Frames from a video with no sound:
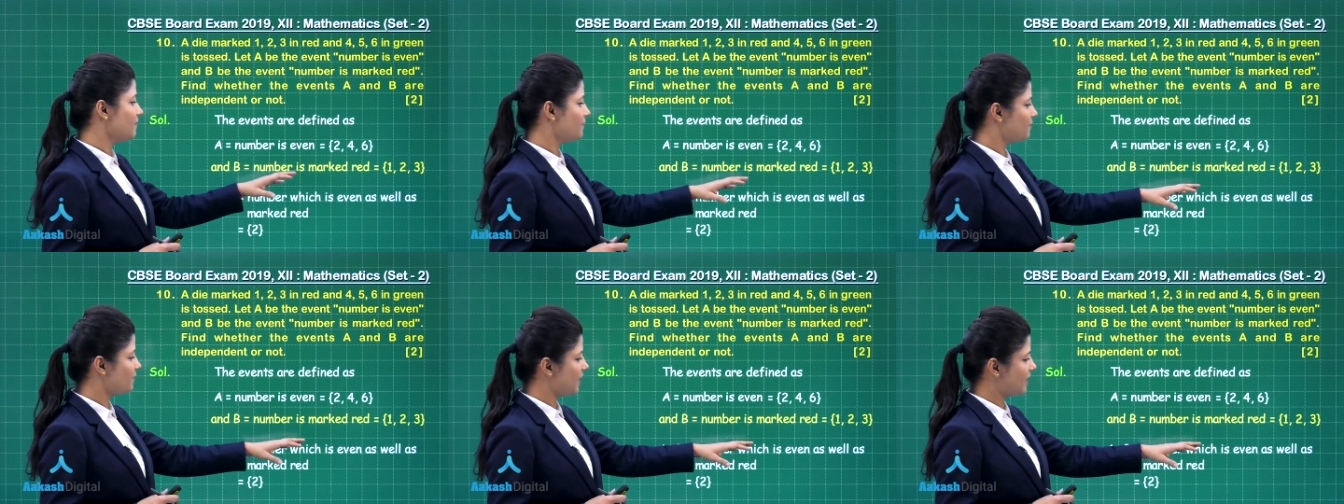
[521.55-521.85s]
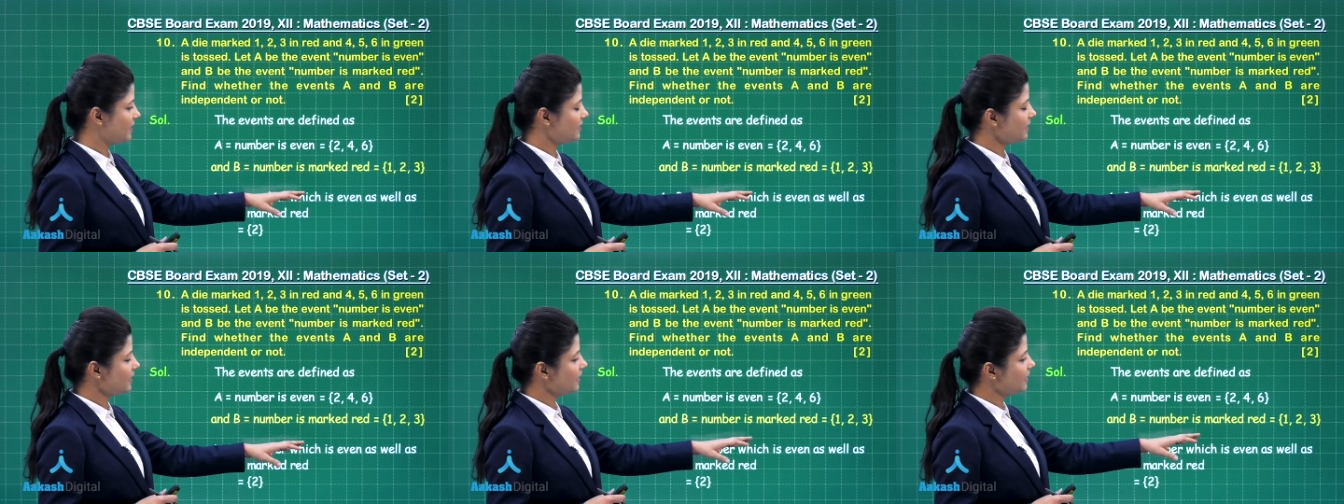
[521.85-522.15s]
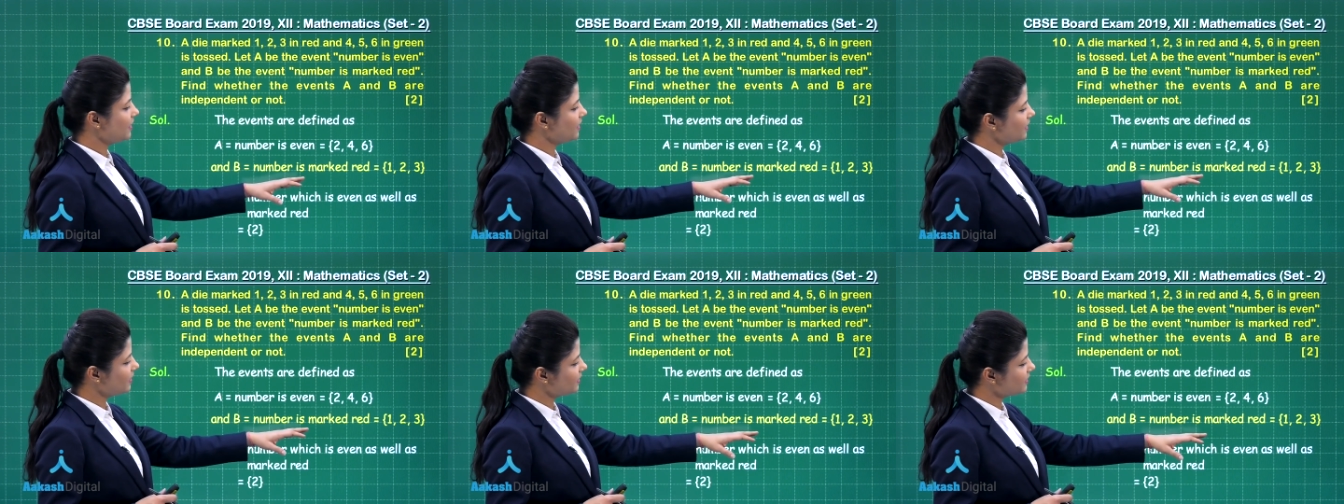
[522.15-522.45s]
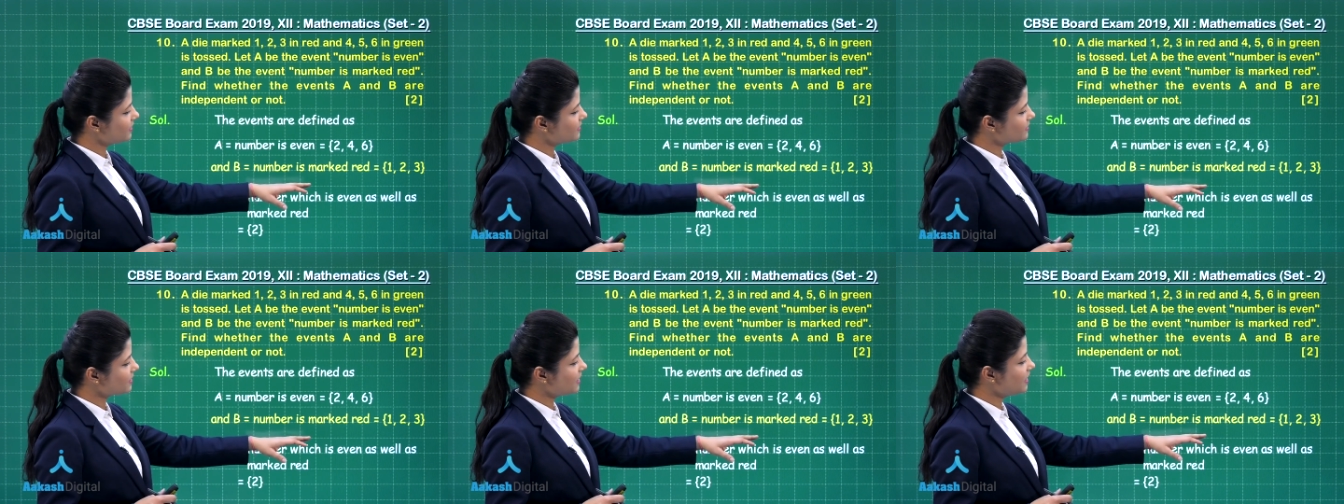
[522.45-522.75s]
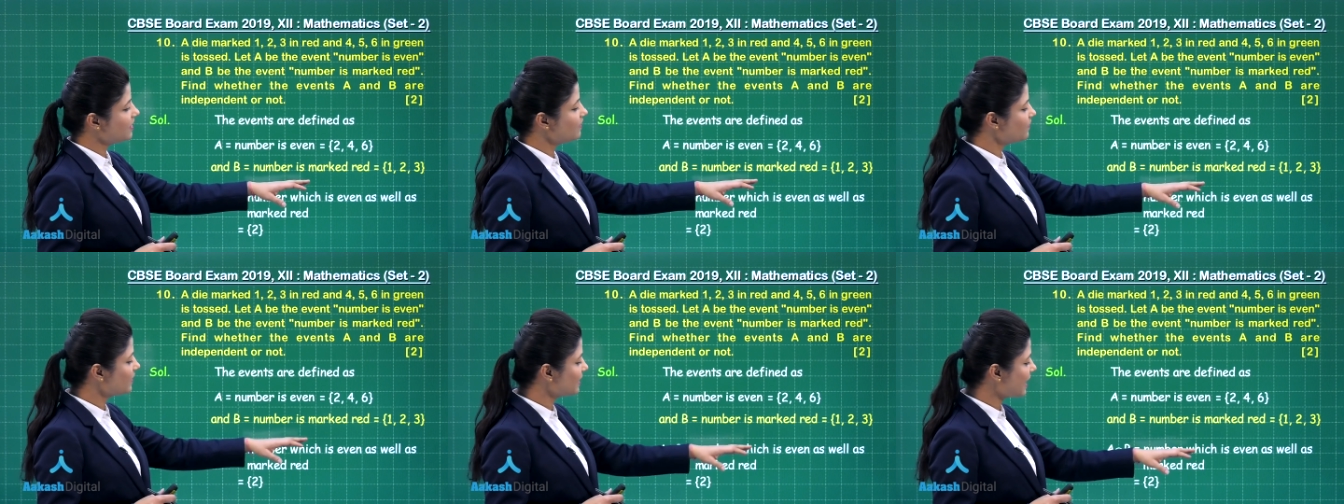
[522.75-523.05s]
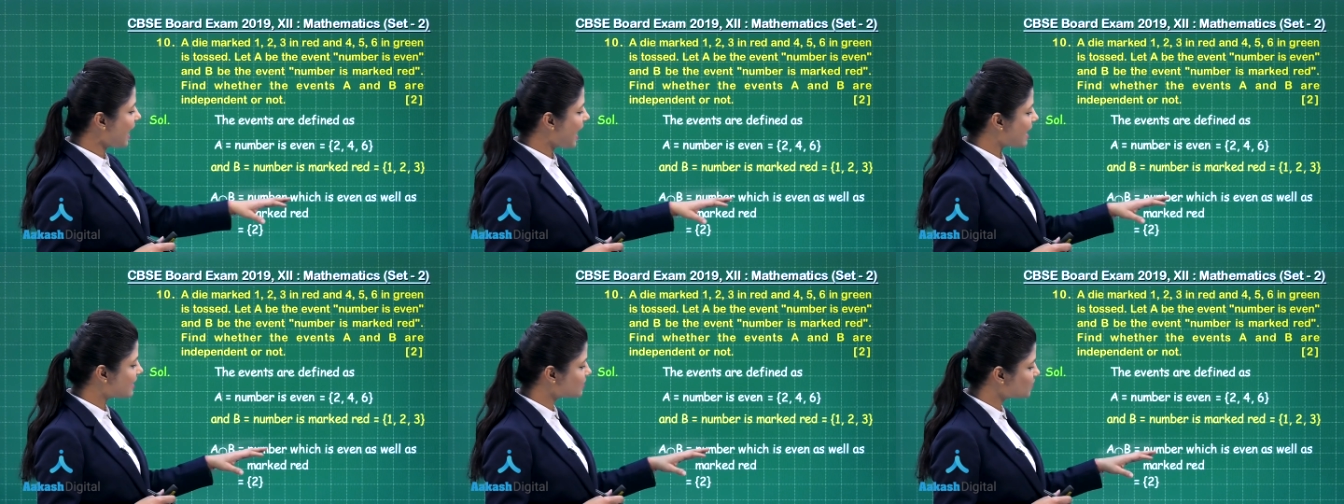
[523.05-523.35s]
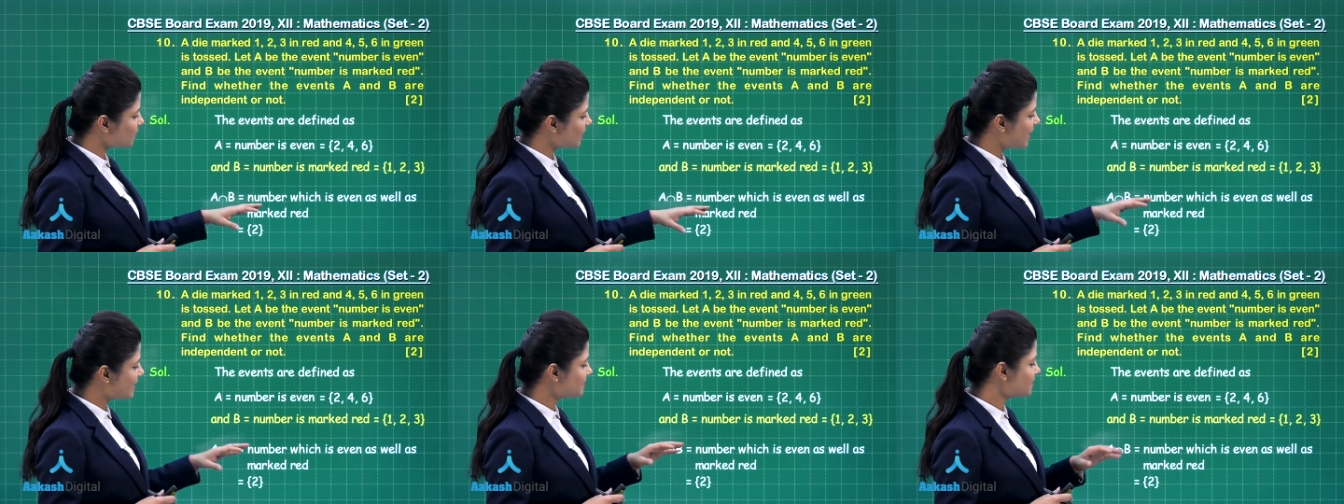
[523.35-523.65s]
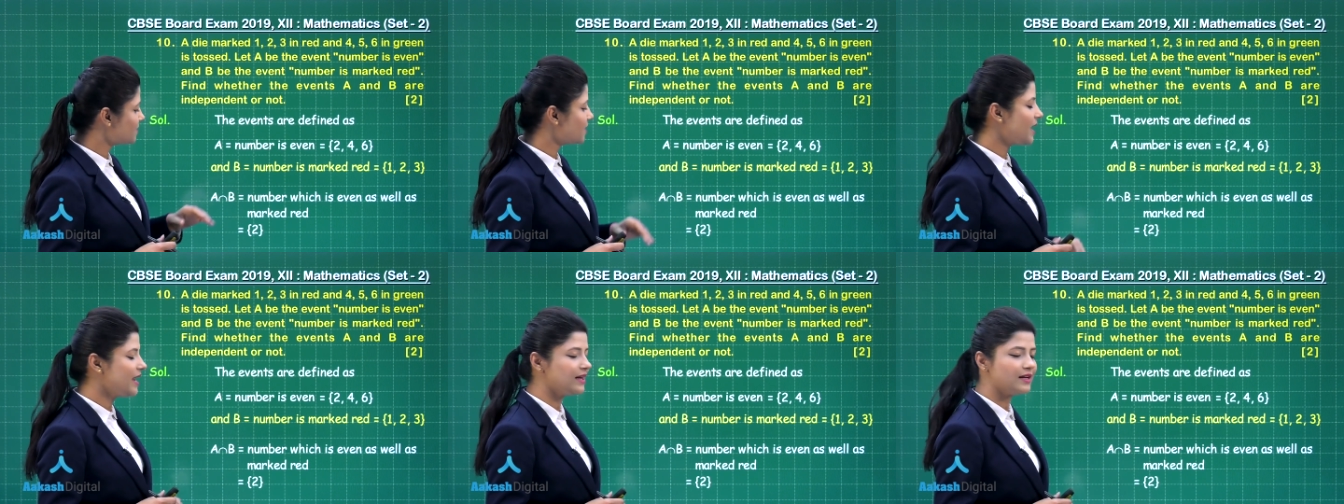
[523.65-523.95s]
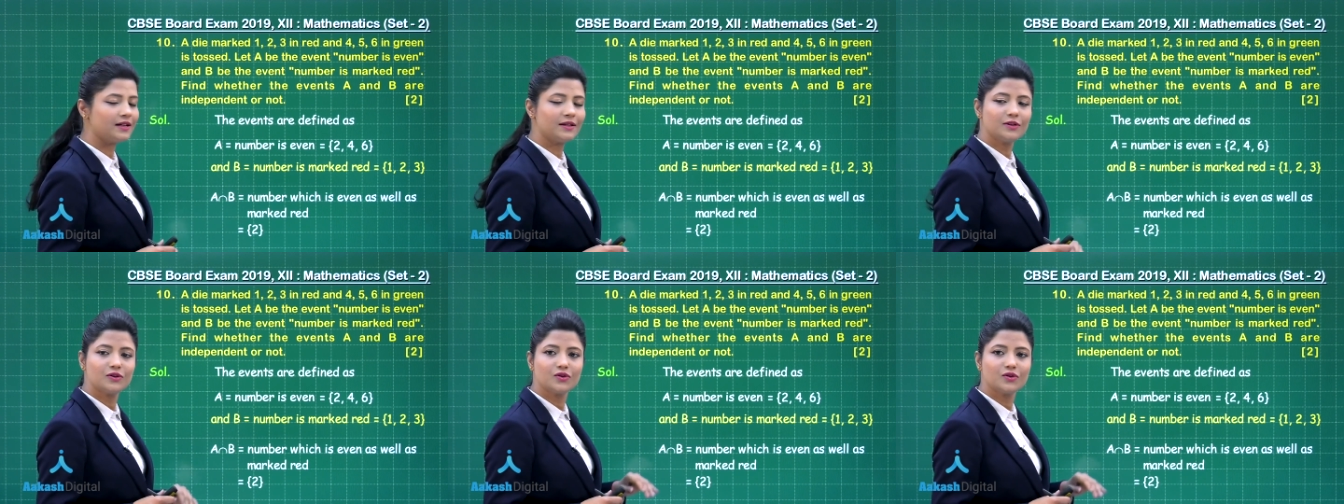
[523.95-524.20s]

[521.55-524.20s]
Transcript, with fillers: when it is even as well as red.